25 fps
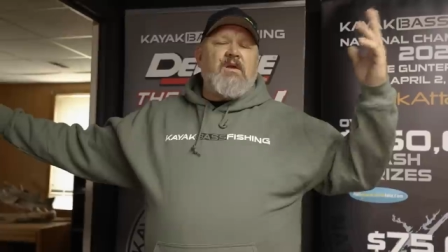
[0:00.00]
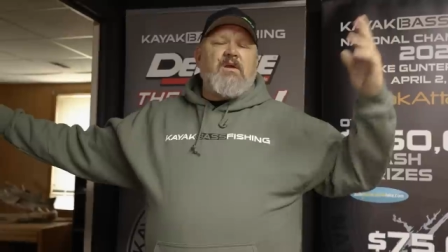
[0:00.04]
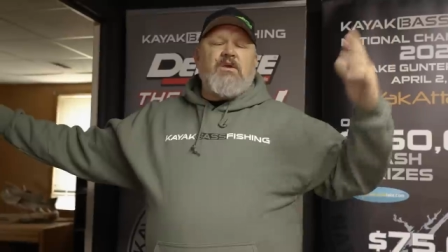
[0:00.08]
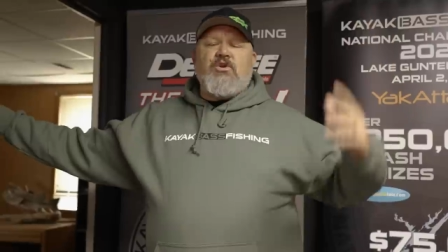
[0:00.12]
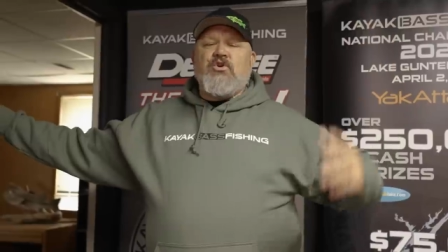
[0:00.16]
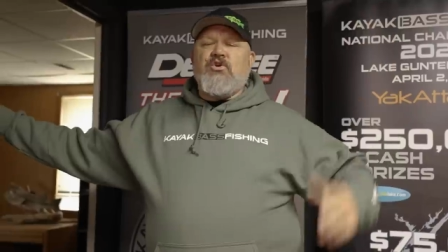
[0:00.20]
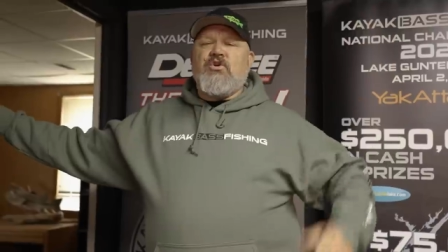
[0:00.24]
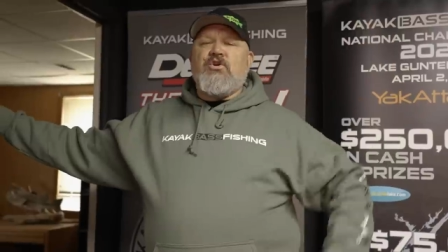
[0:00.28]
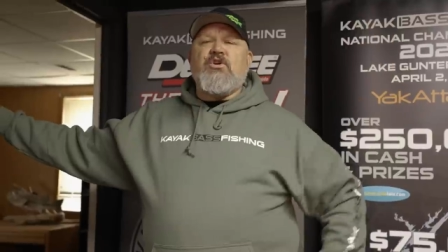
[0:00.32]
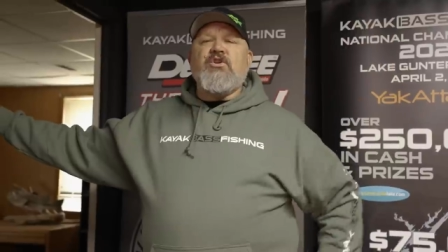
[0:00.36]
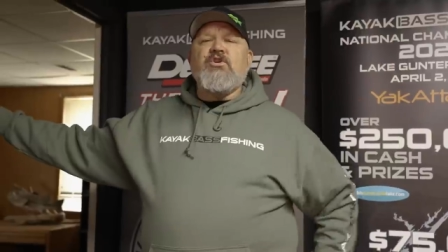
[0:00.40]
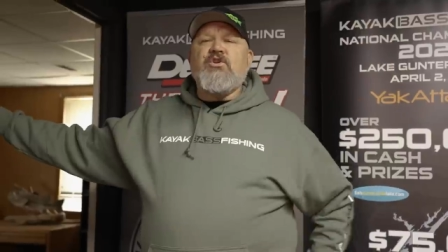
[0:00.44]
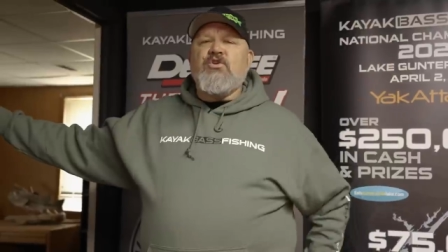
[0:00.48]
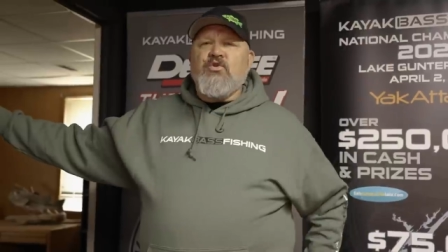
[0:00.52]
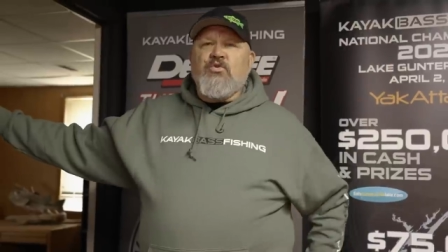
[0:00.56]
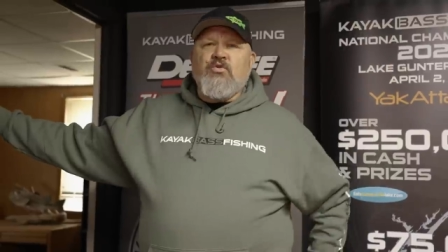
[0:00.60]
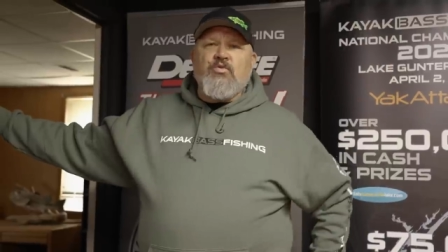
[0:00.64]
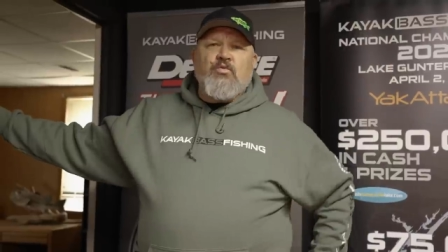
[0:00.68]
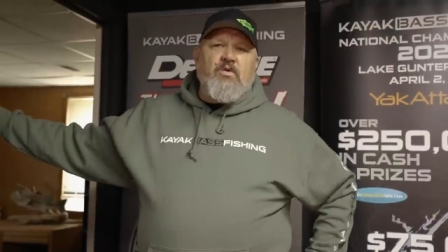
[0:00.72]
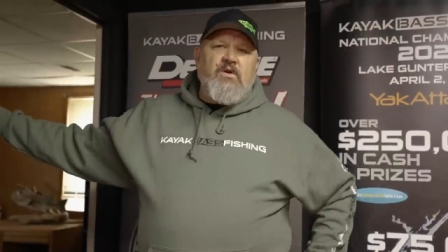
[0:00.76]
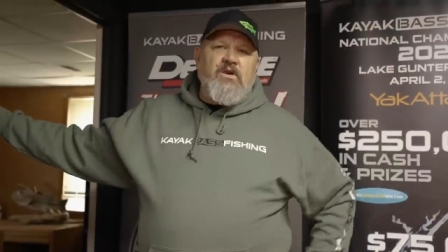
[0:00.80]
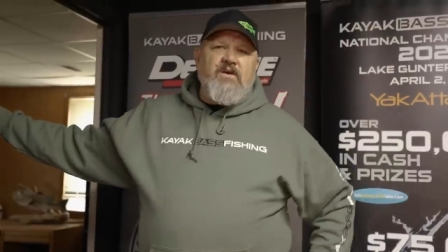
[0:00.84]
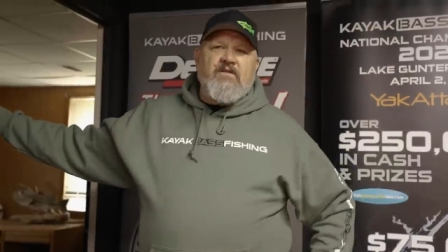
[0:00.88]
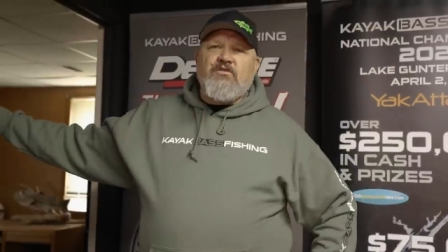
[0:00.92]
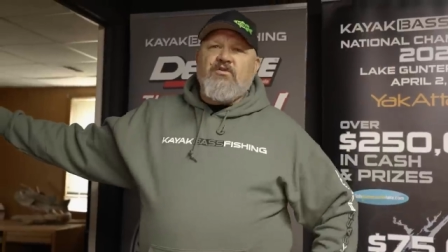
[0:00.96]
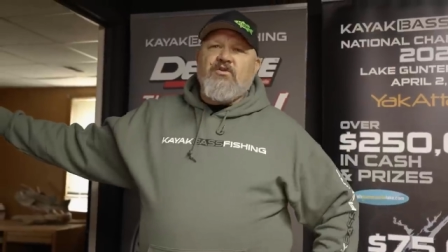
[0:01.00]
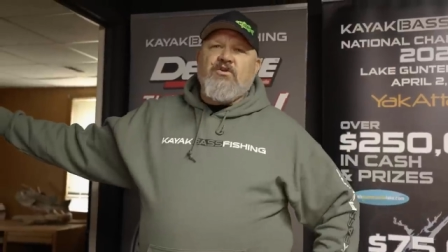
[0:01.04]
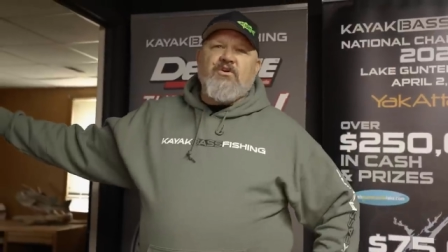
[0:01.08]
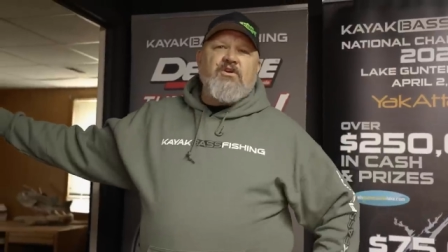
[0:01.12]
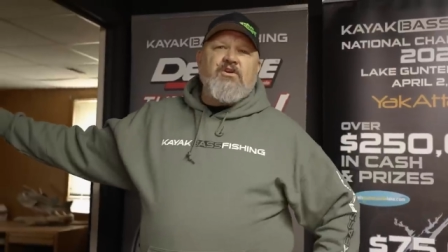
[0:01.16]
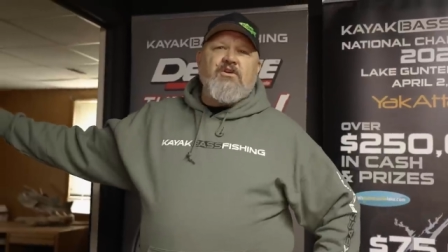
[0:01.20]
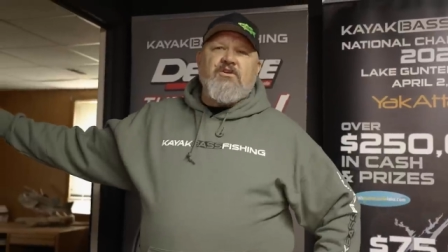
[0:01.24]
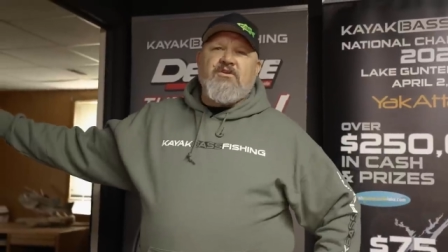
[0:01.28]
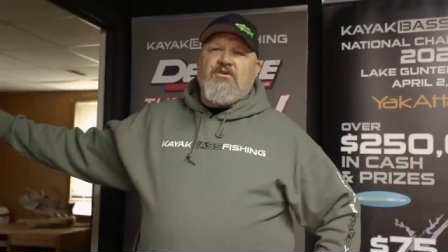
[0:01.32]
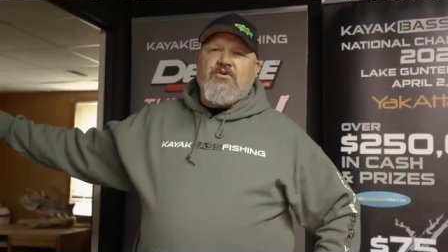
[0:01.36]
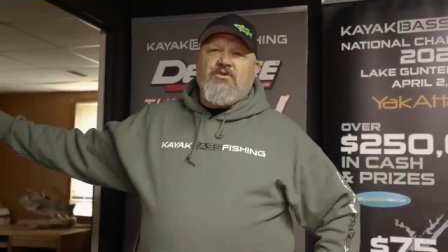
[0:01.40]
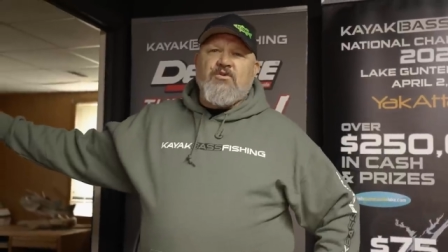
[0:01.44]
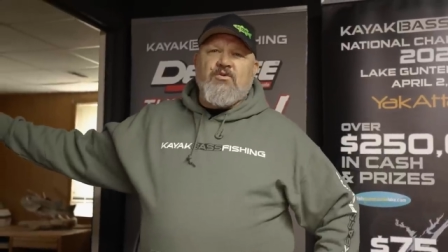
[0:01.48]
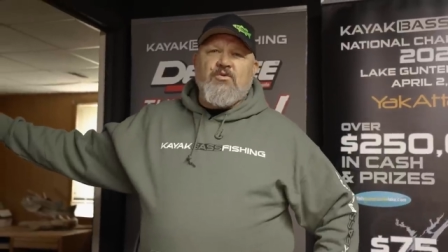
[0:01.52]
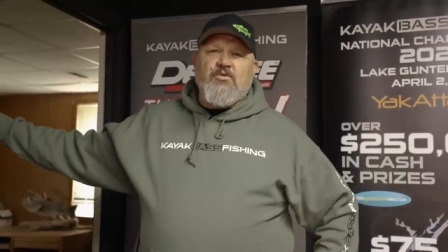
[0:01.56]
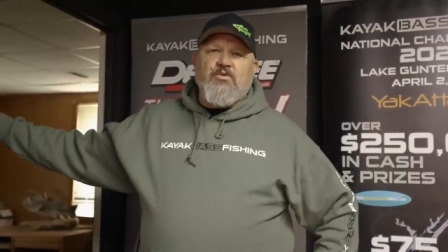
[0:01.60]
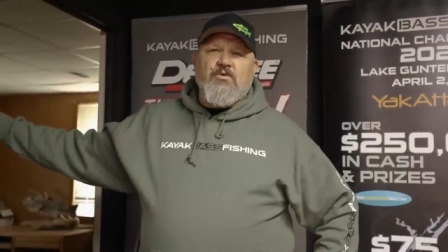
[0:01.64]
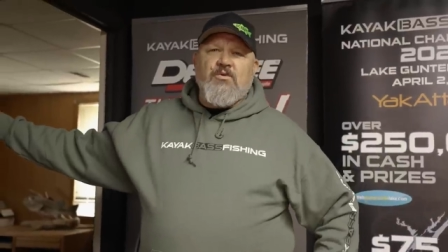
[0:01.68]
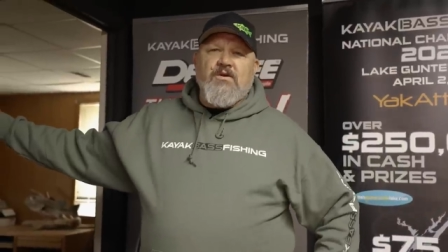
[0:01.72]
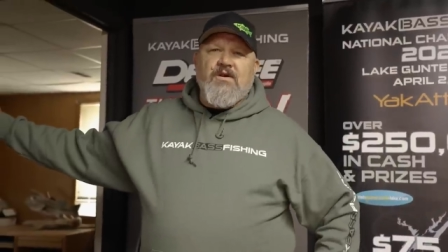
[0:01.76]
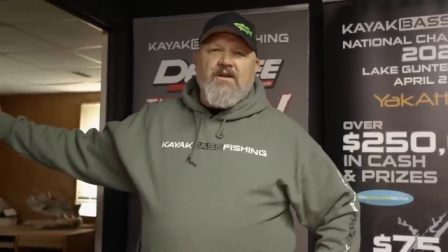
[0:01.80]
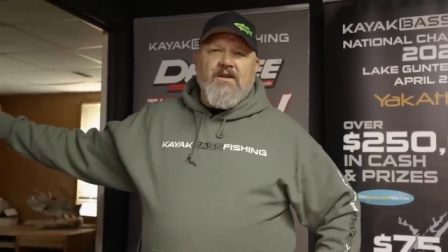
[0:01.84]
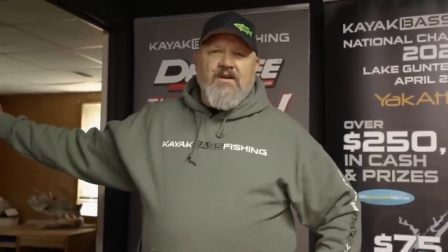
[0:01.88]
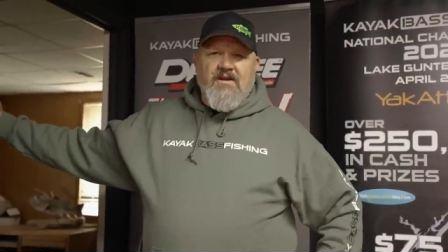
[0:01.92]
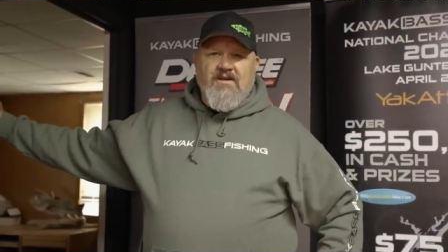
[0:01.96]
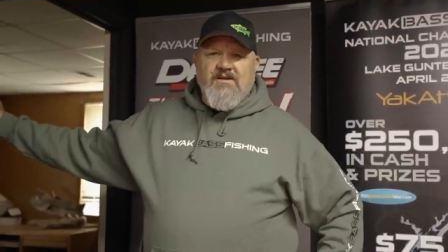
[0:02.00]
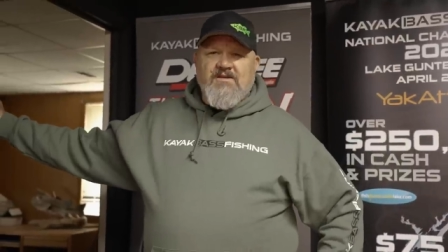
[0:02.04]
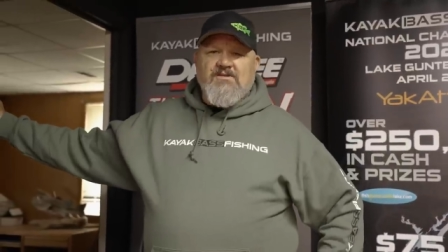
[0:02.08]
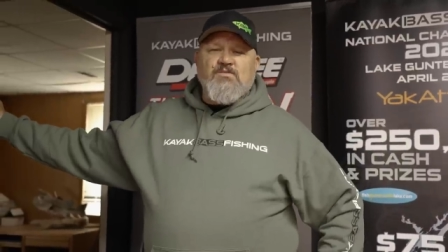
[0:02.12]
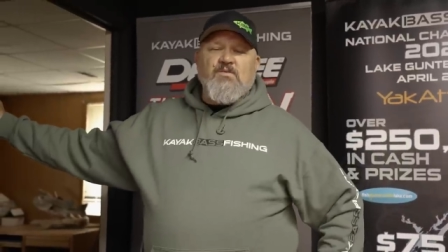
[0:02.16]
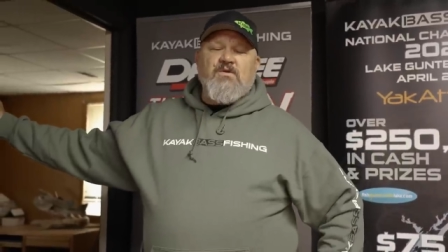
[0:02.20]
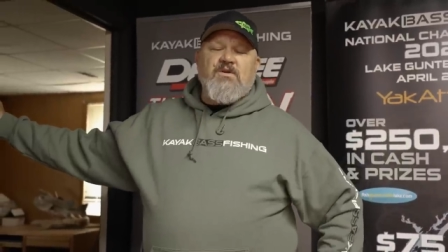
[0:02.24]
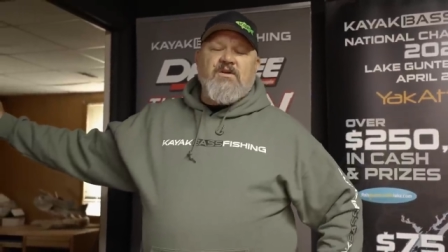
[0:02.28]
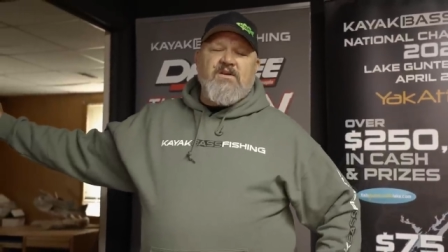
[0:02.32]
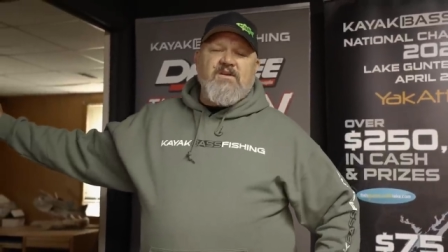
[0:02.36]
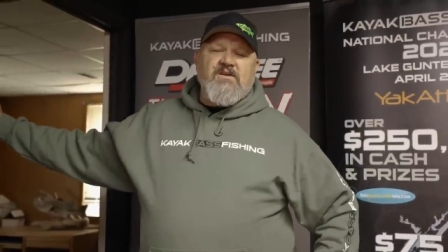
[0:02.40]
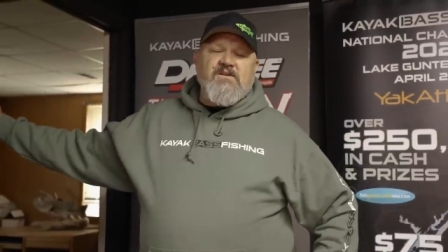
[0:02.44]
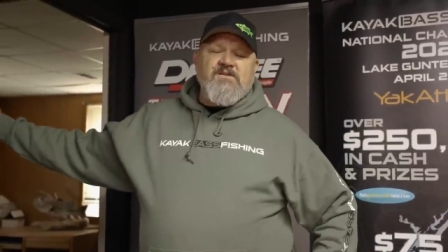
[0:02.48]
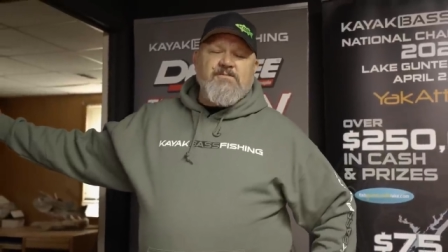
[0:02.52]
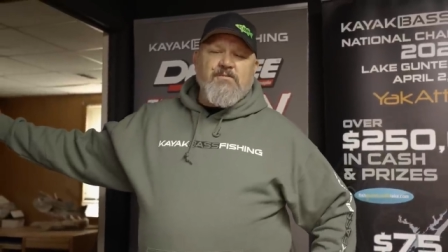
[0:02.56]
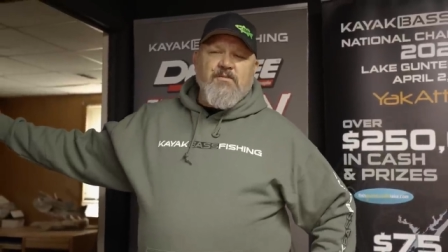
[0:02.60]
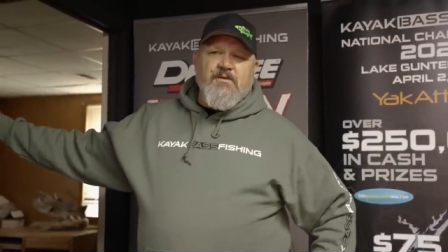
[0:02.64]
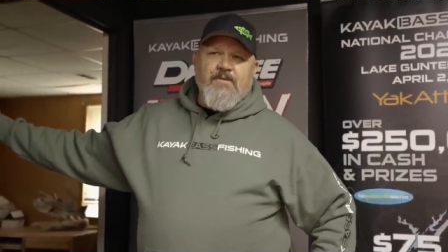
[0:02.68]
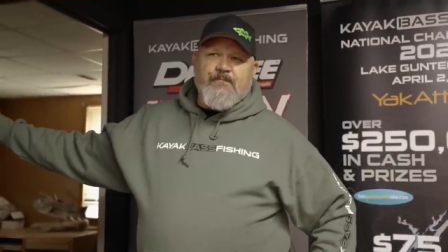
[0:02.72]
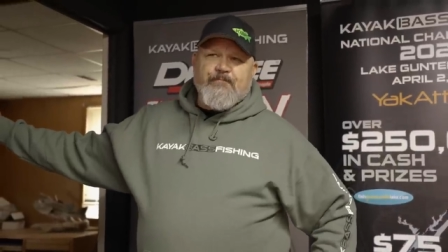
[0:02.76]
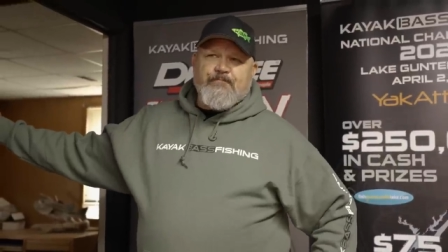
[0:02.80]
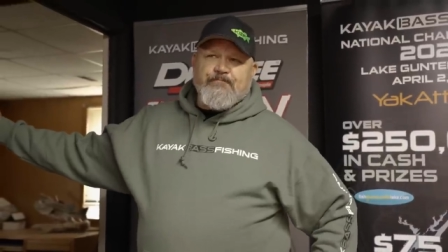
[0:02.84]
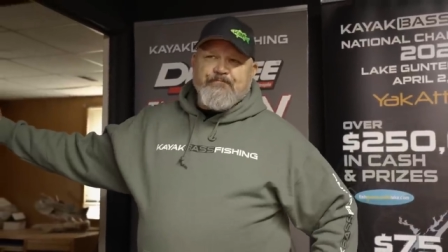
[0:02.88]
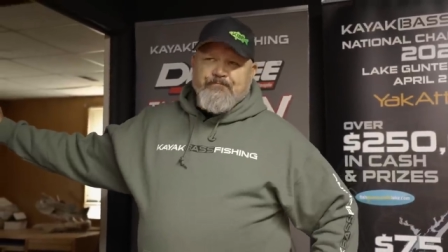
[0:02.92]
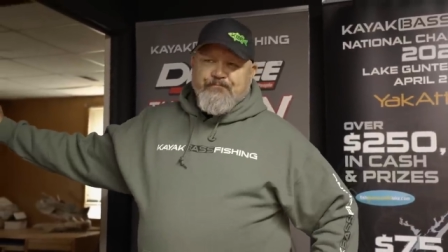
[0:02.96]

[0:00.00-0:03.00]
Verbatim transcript: You're going to do whatever you're going to do, and it is what it is. But